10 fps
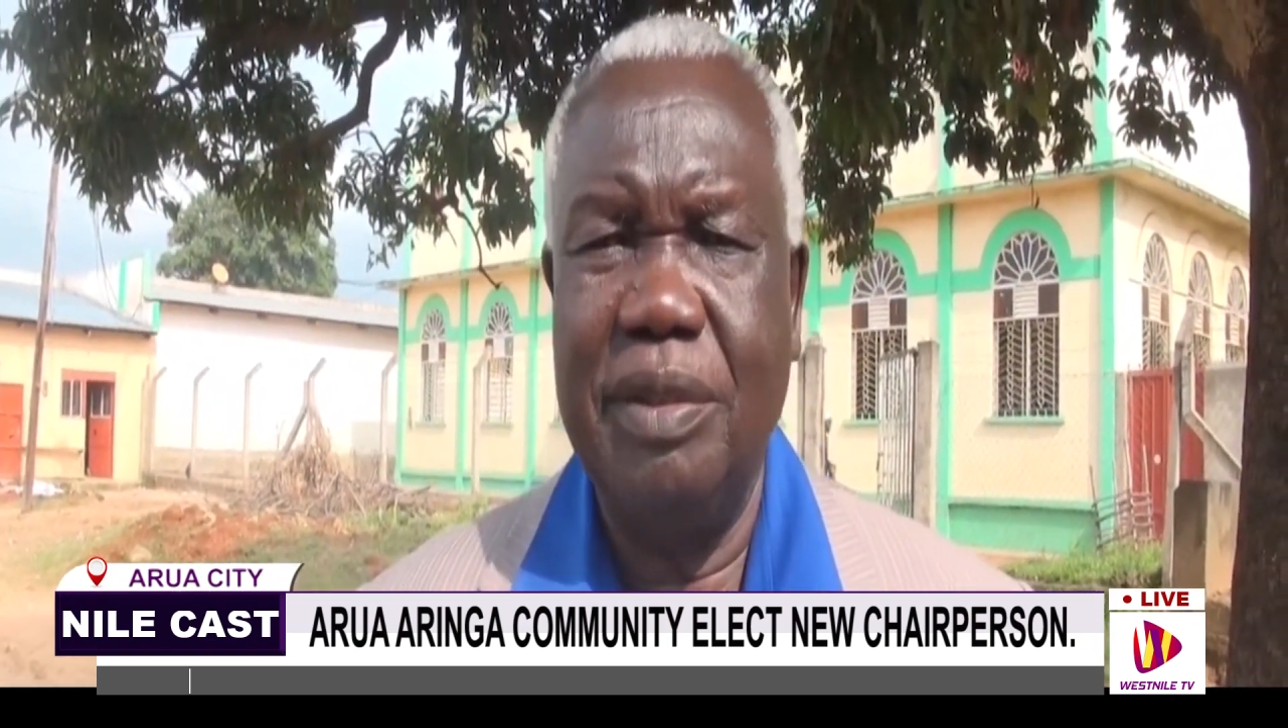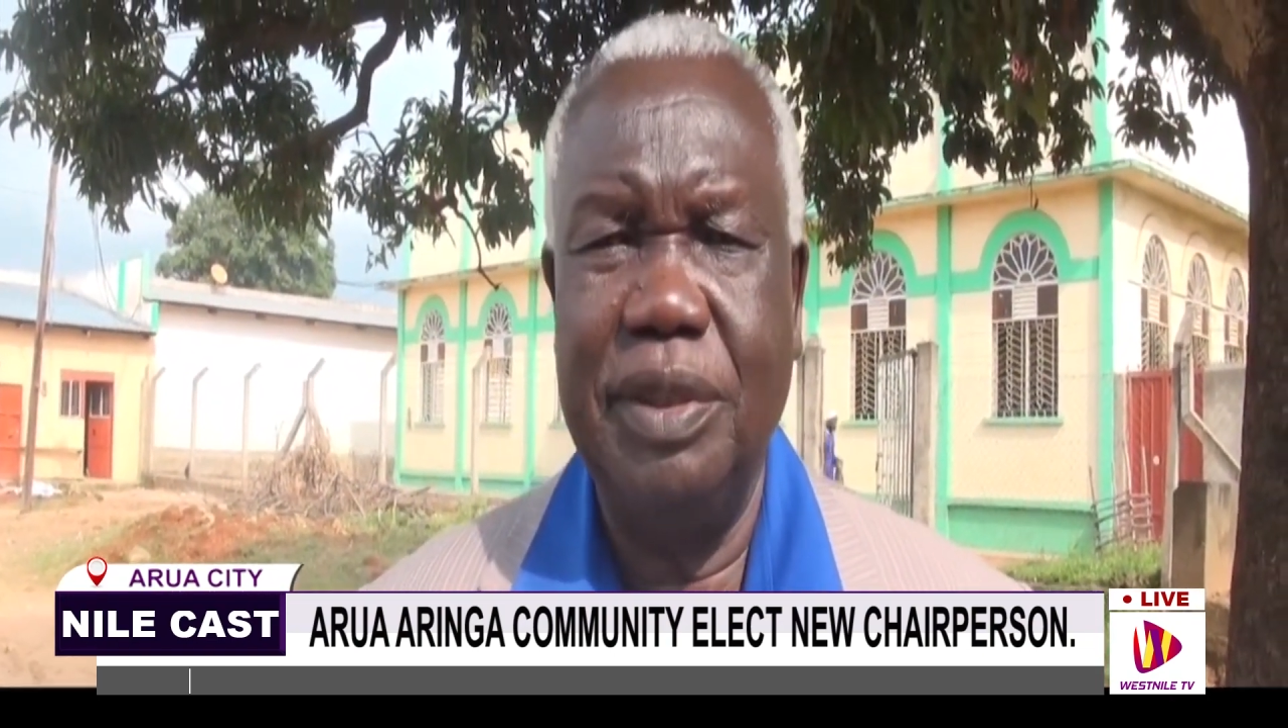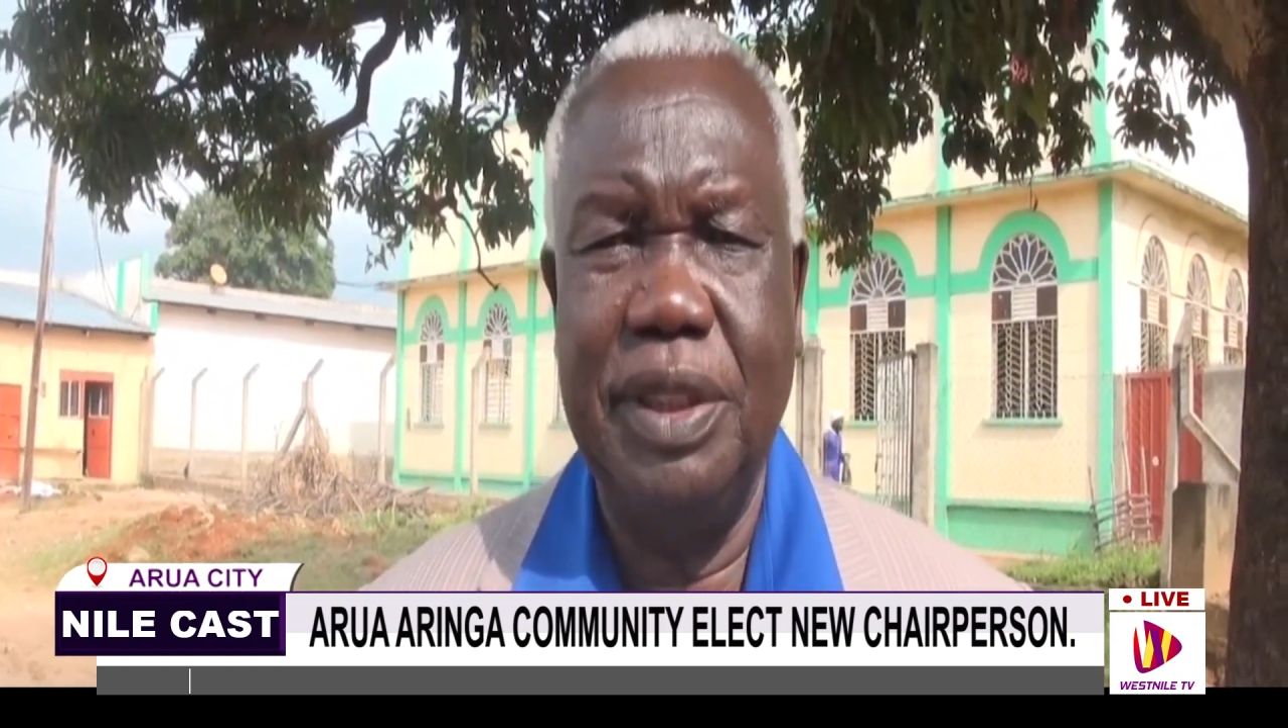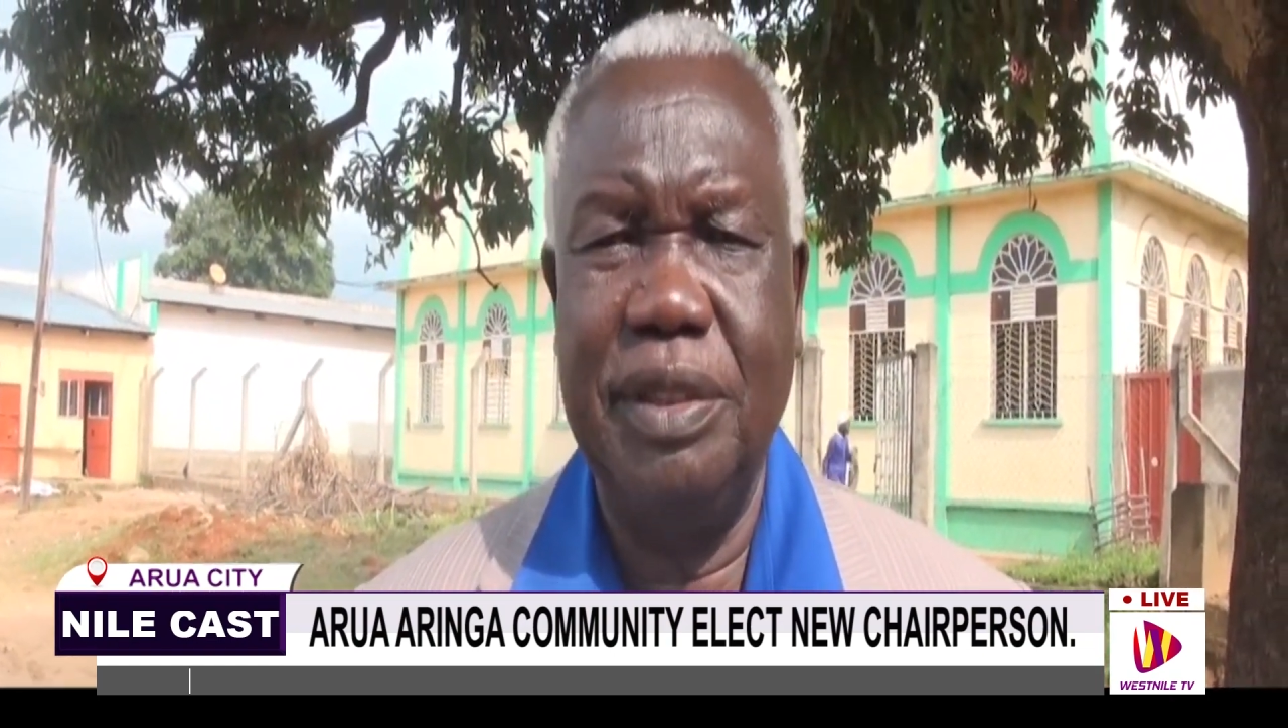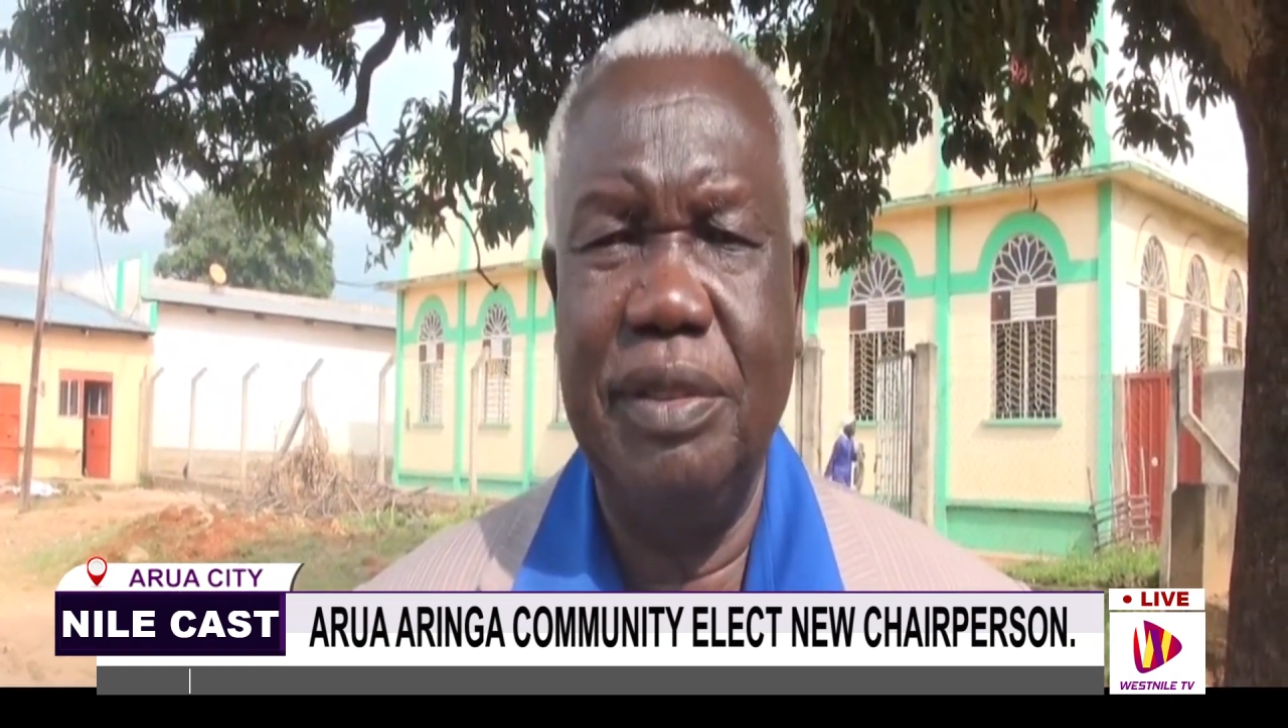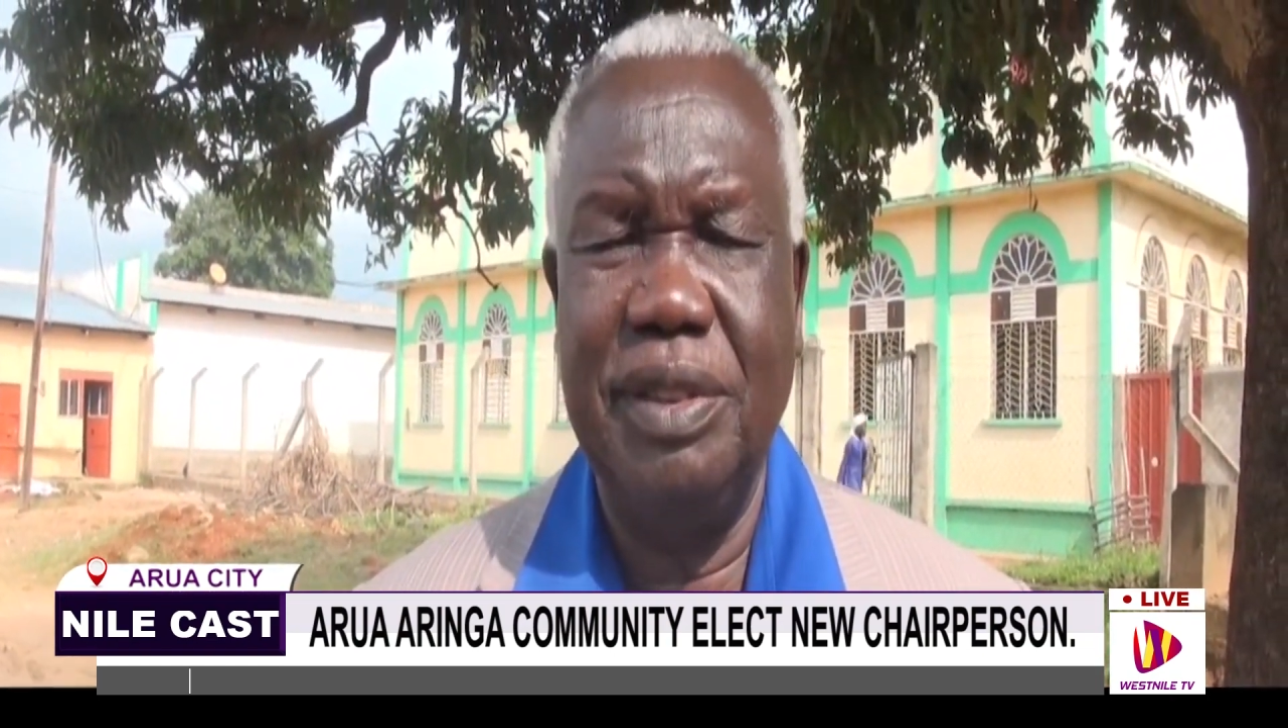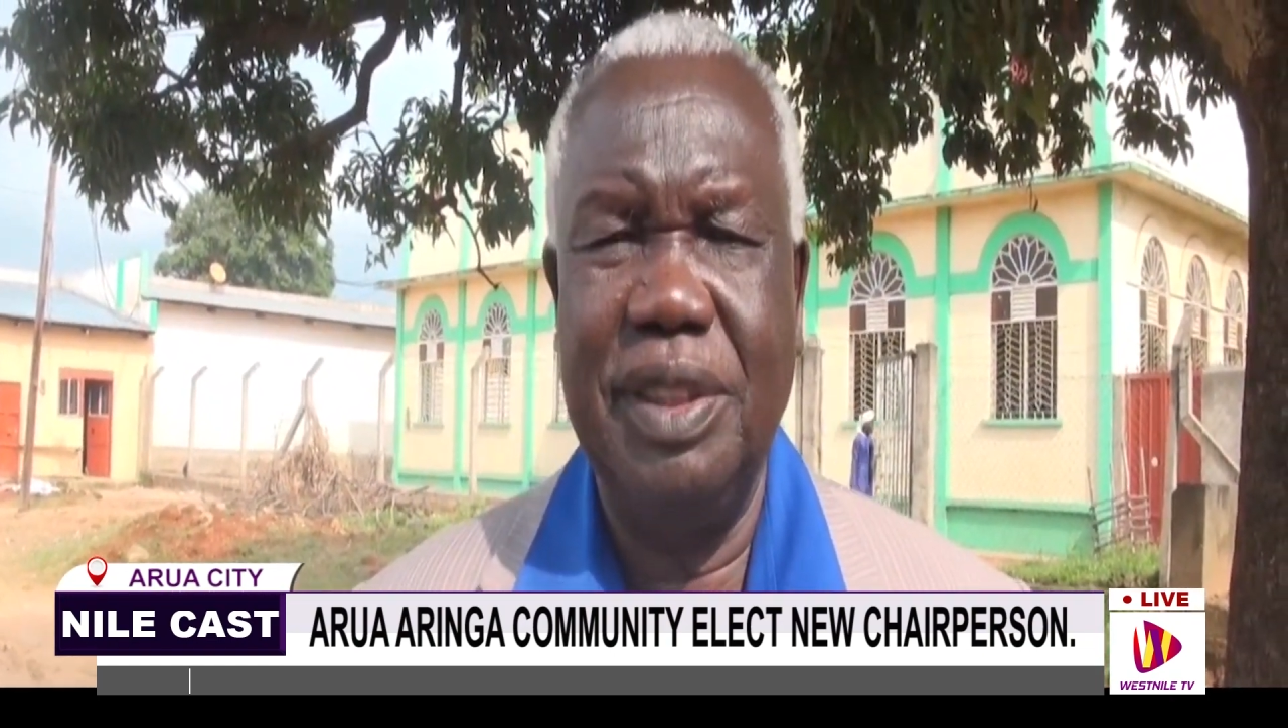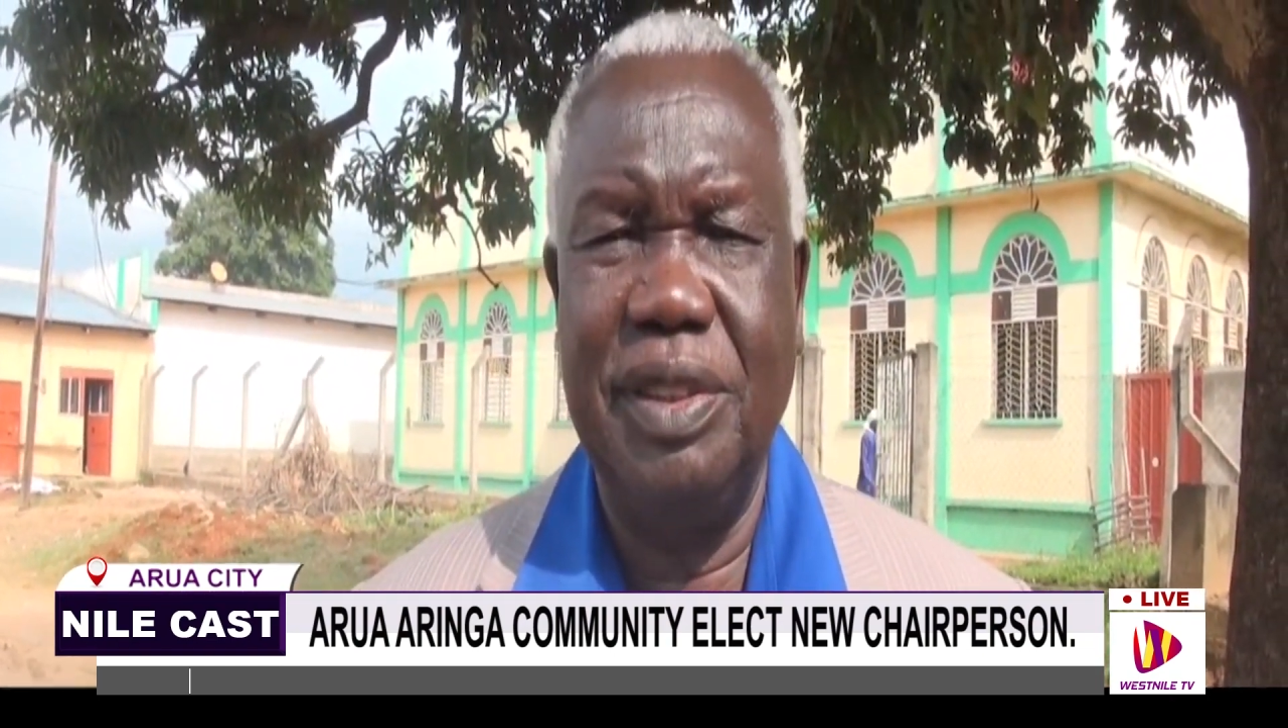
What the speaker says: we